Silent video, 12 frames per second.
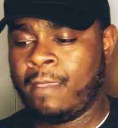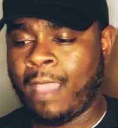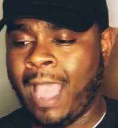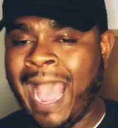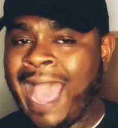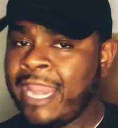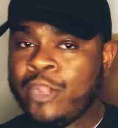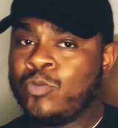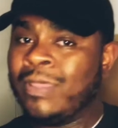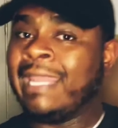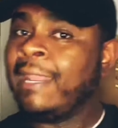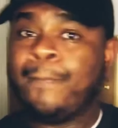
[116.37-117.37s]
I didn't
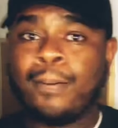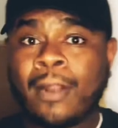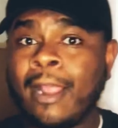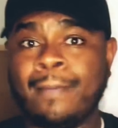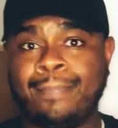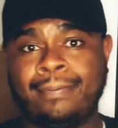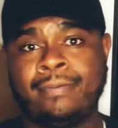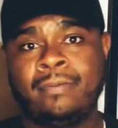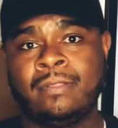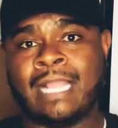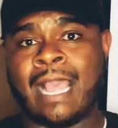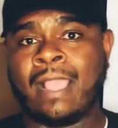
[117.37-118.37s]
do any prep.
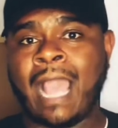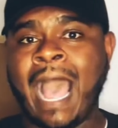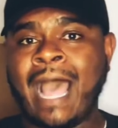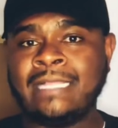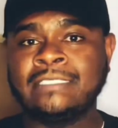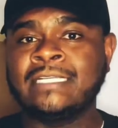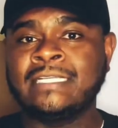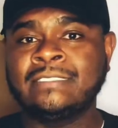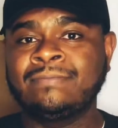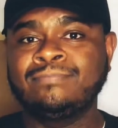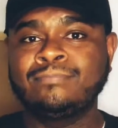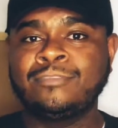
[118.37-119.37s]
Like, I just
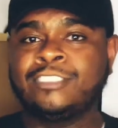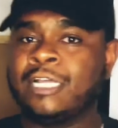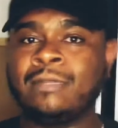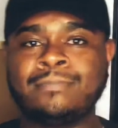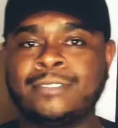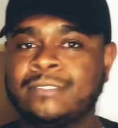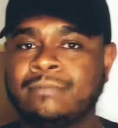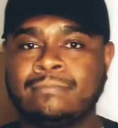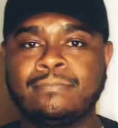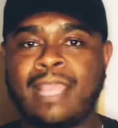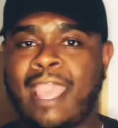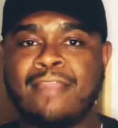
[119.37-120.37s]
jumped
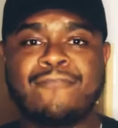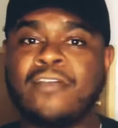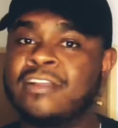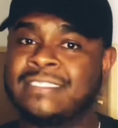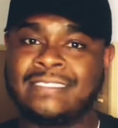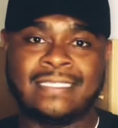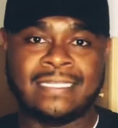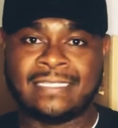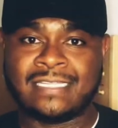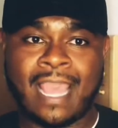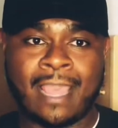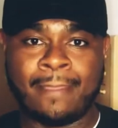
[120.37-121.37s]
head first into this
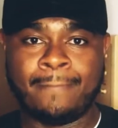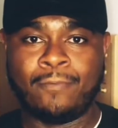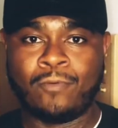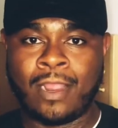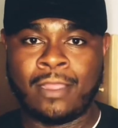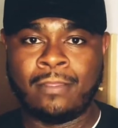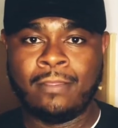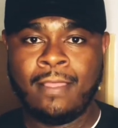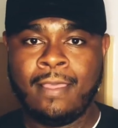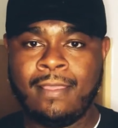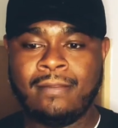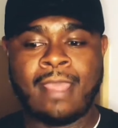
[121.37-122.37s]
game, right?
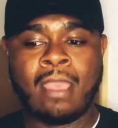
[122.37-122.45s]
Now,